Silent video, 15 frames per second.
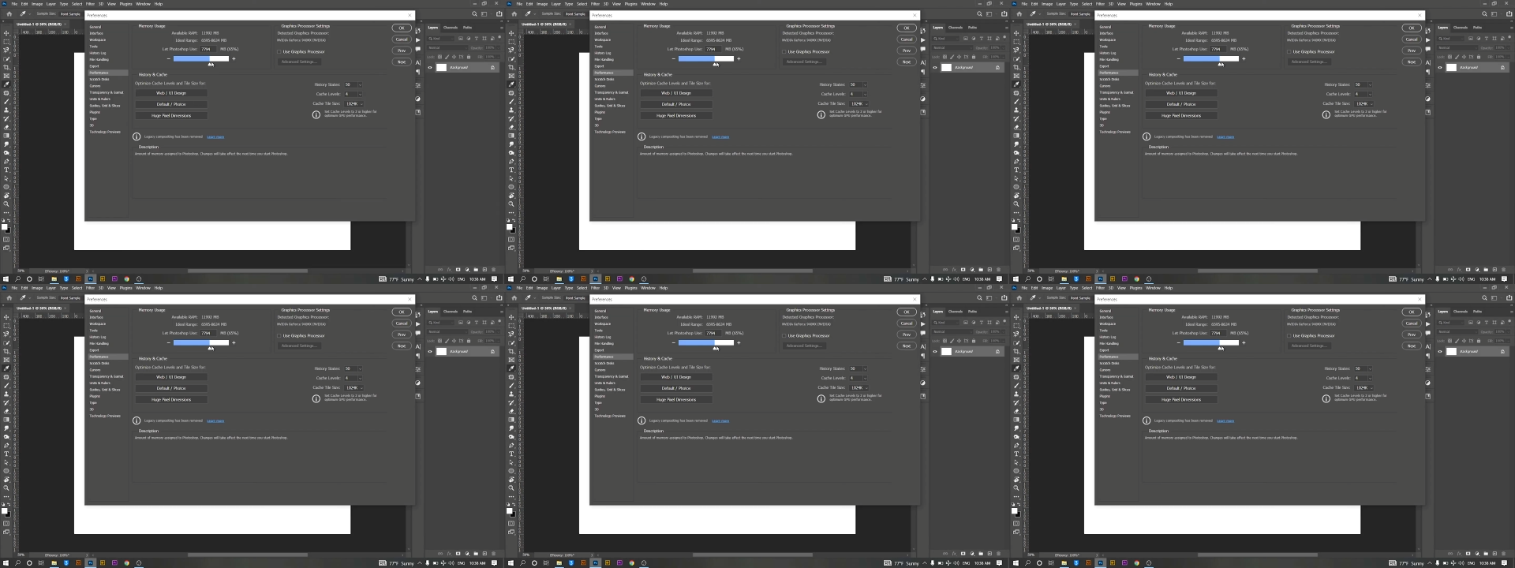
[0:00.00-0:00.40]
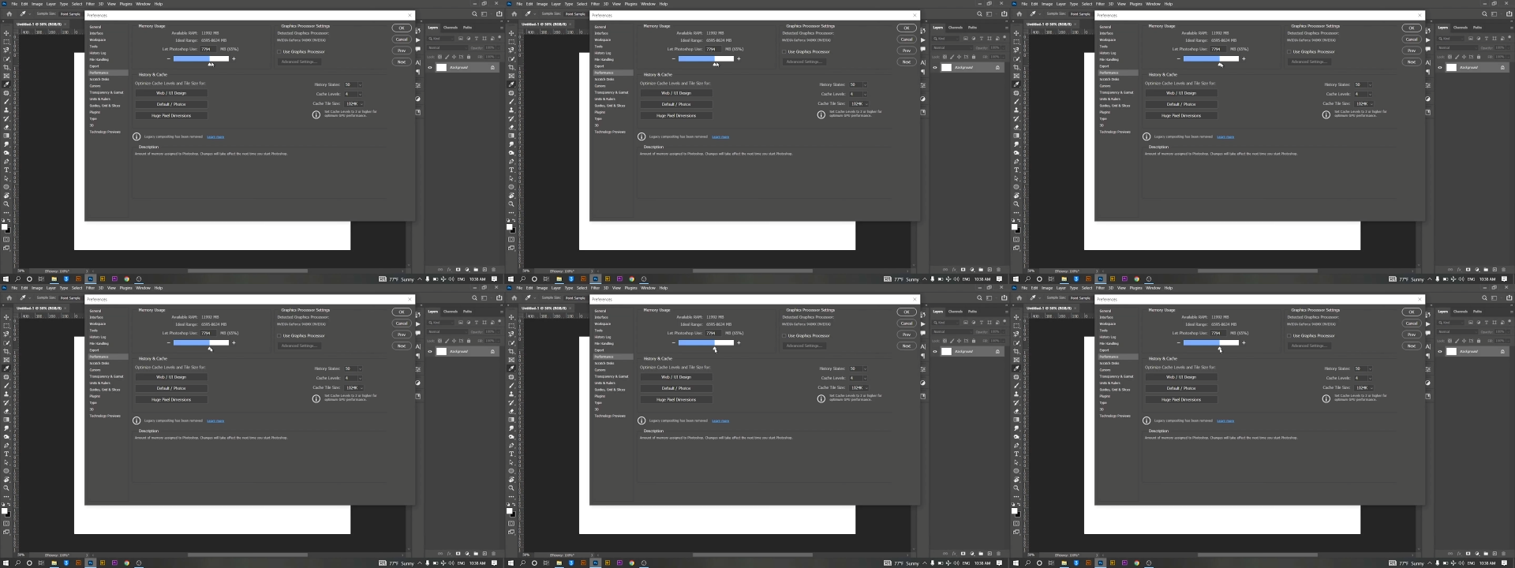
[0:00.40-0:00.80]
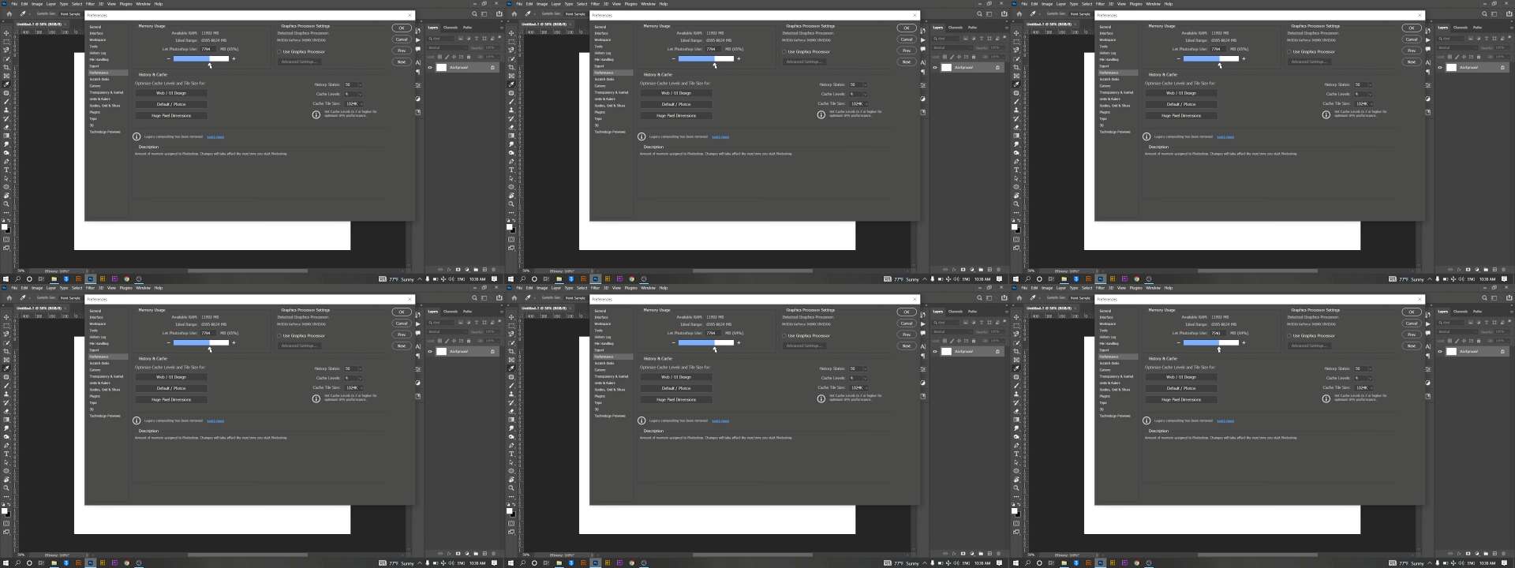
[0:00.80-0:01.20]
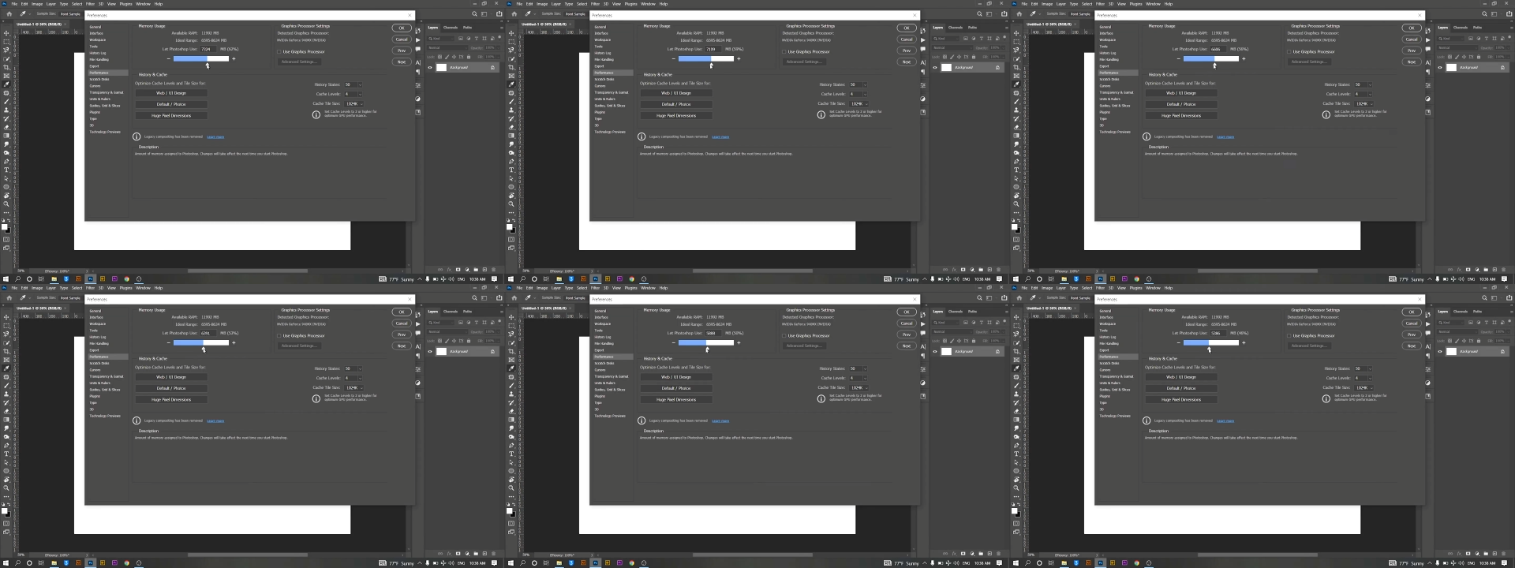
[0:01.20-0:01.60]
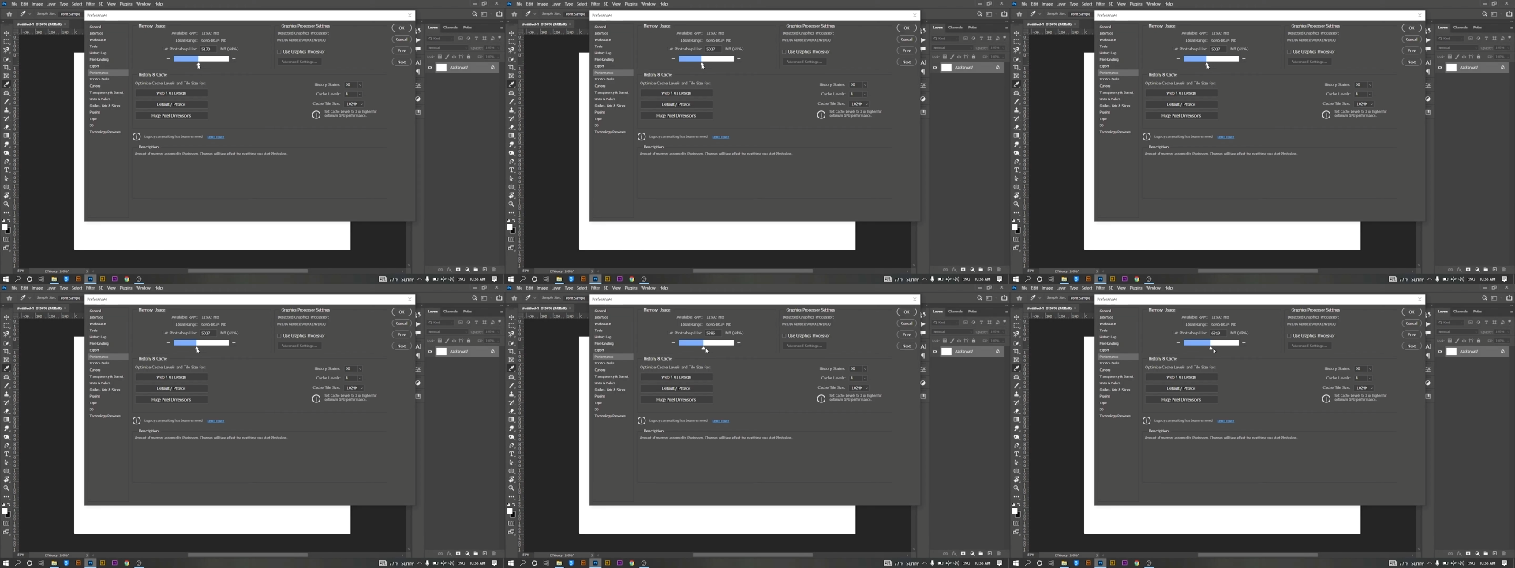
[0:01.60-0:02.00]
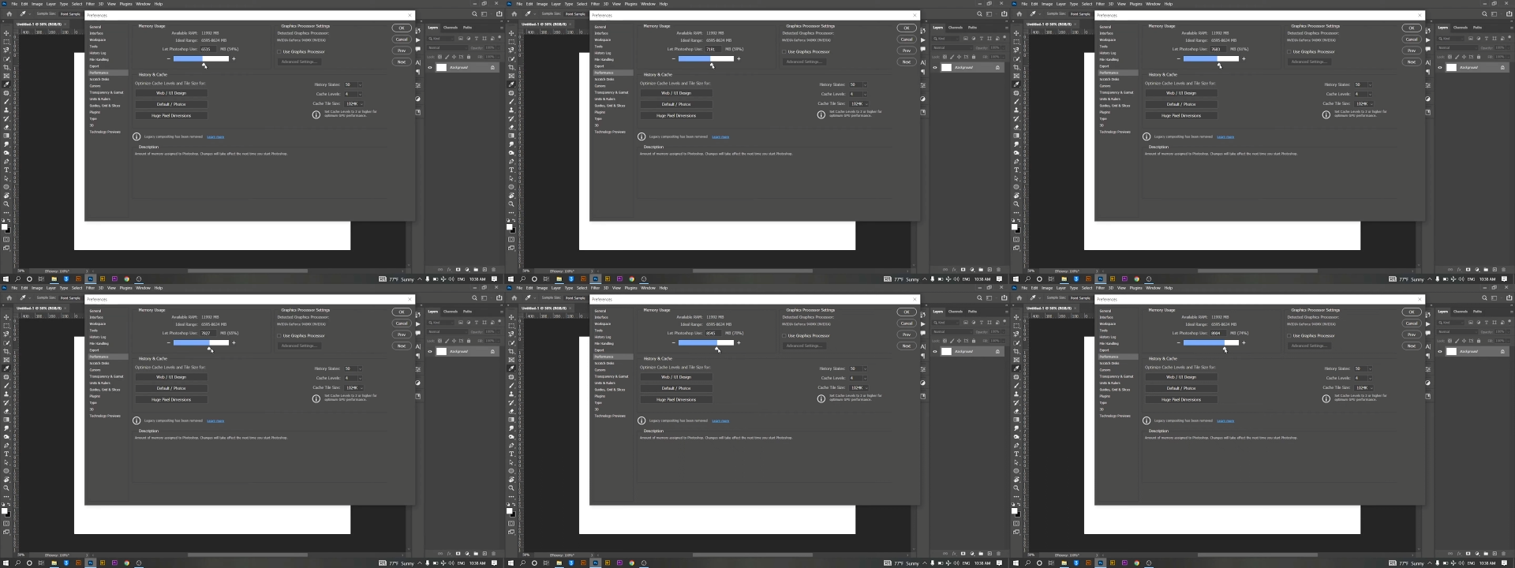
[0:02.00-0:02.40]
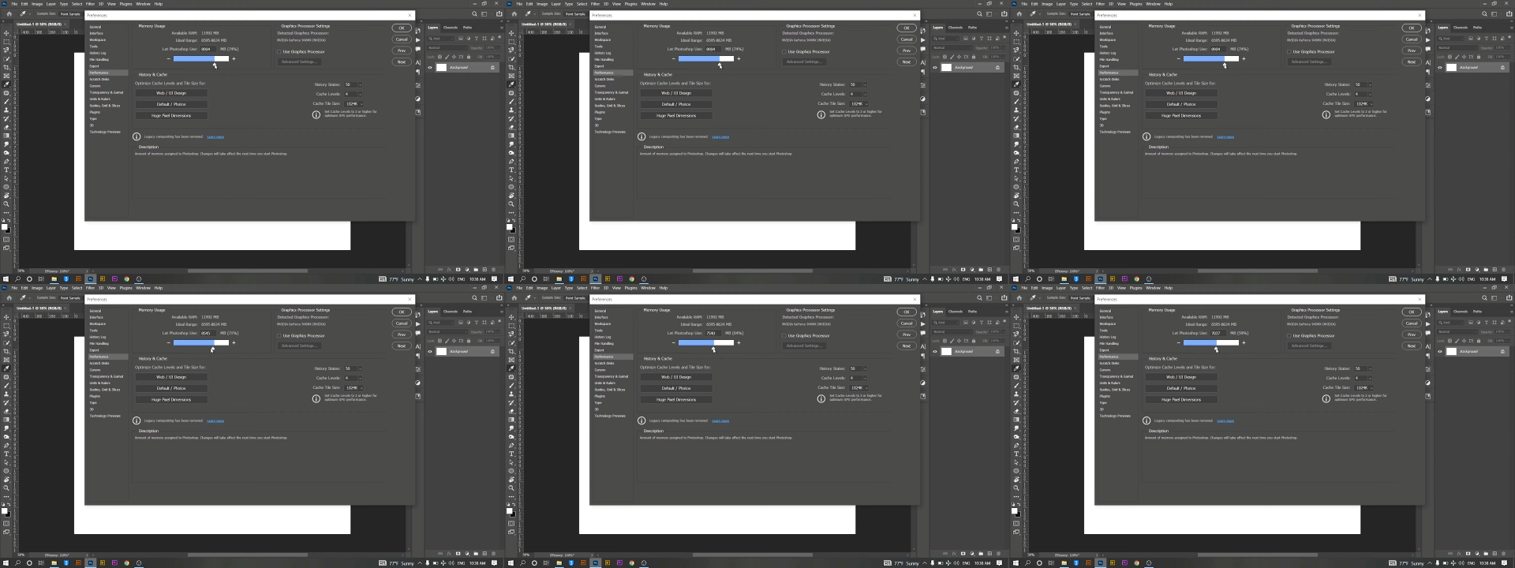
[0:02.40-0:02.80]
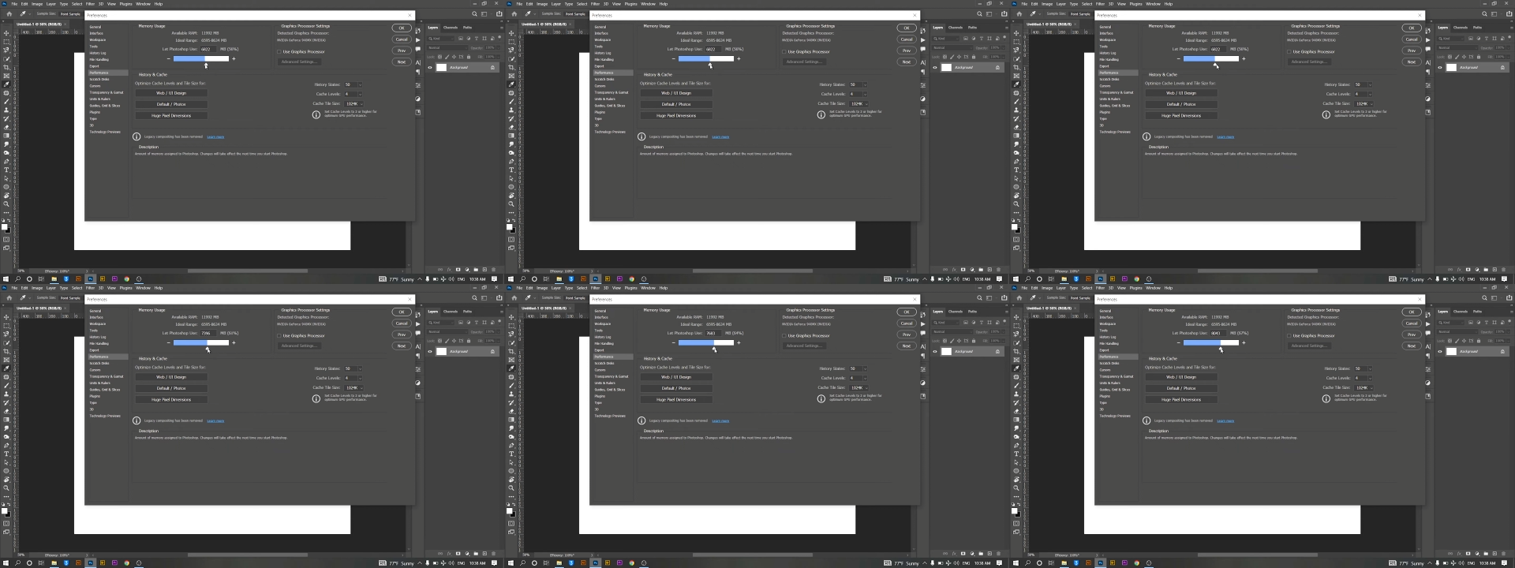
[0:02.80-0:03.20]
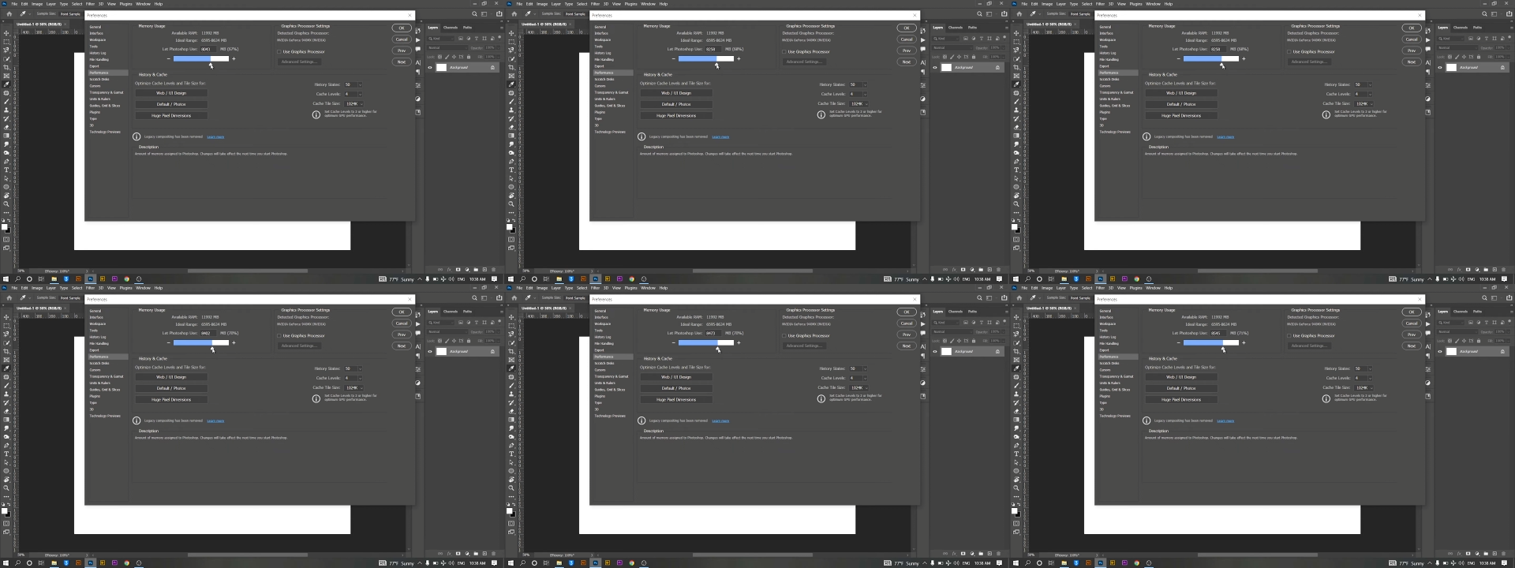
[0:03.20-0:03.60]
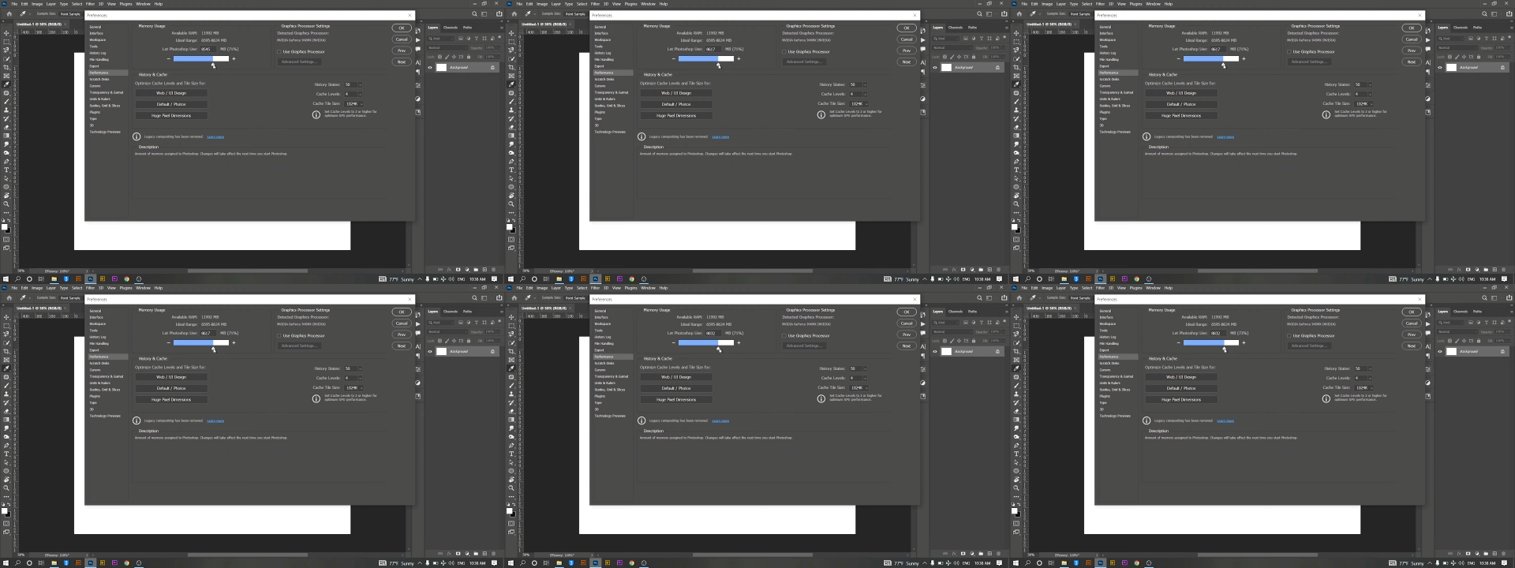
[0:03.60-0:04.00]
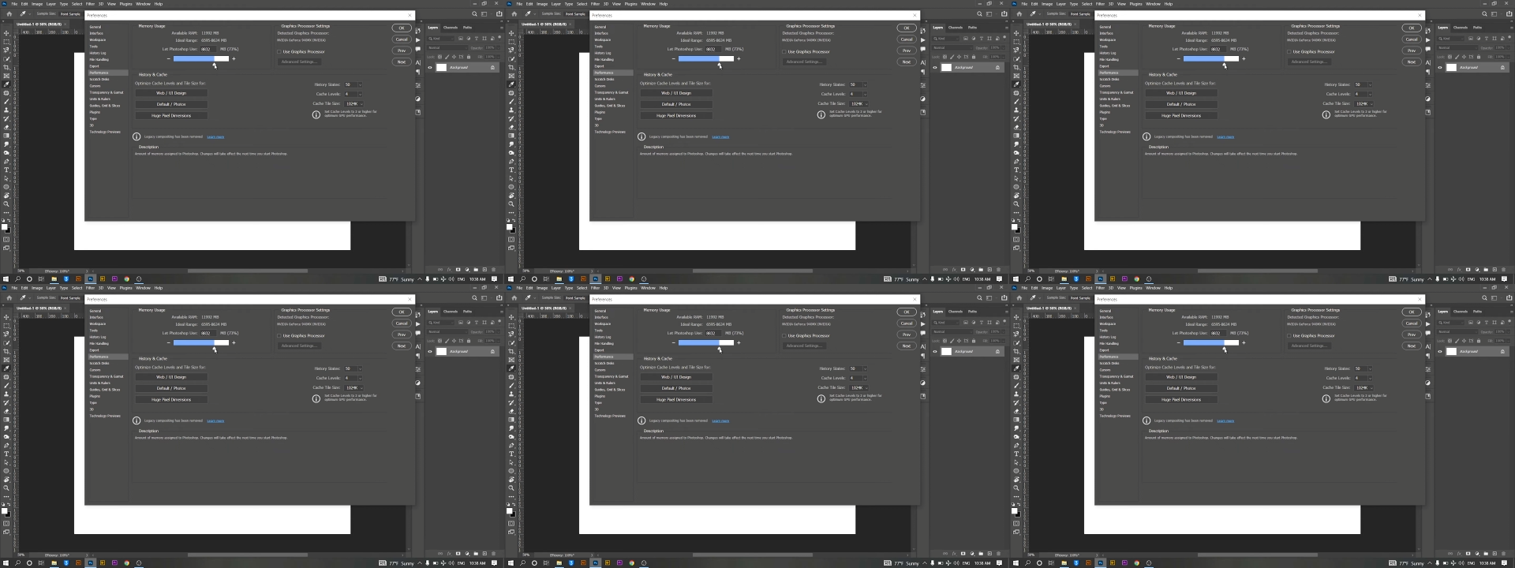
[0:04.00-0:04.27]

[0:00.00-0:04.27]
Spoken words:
(no speaker visible)